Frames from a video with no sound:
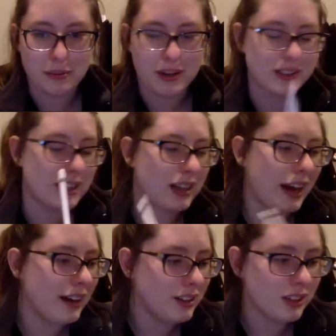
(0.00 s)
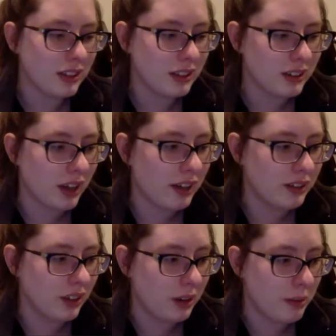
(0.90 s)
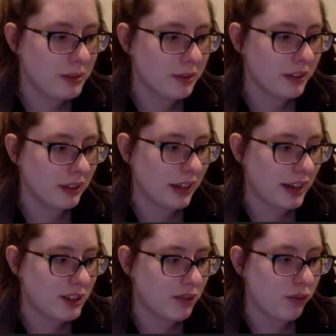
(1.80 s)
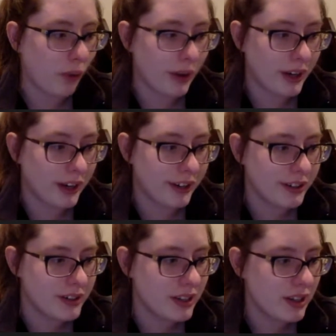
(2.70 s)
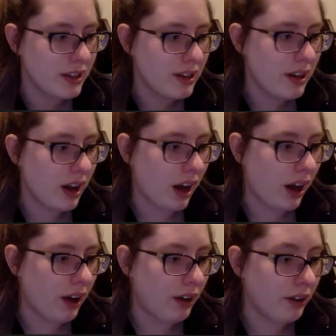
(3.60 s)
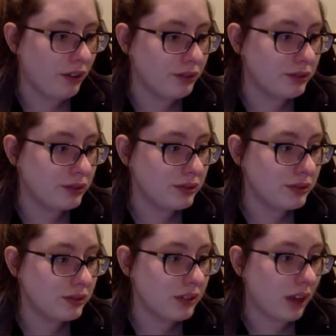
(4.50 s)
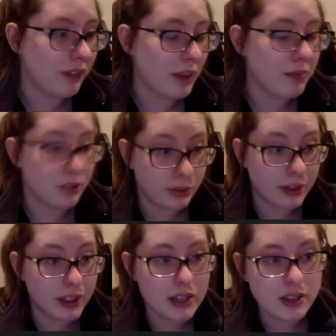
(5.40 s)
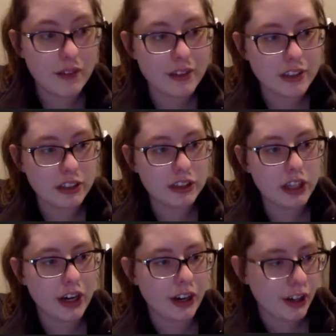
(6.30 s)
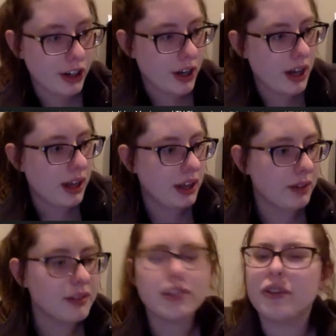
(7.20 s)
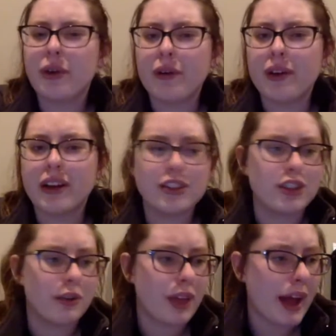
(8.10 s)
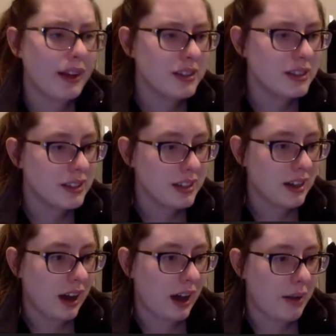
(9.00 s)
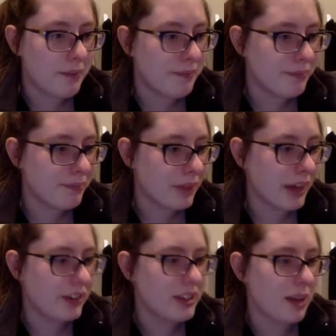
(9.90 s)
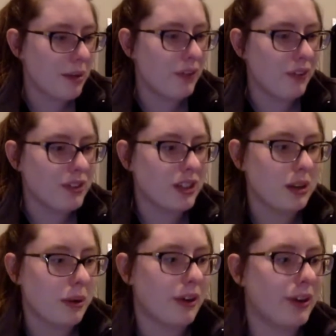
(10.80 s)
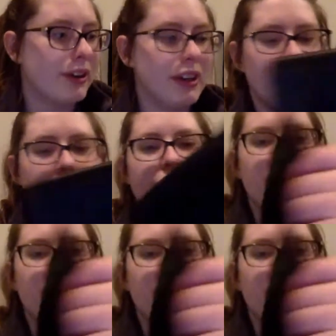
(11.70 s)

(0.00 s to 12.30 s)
because it kind of took a look between the last 4 years of them doing this every single year. I think it was a great way to show that. But here's that movie I was talking about earlier,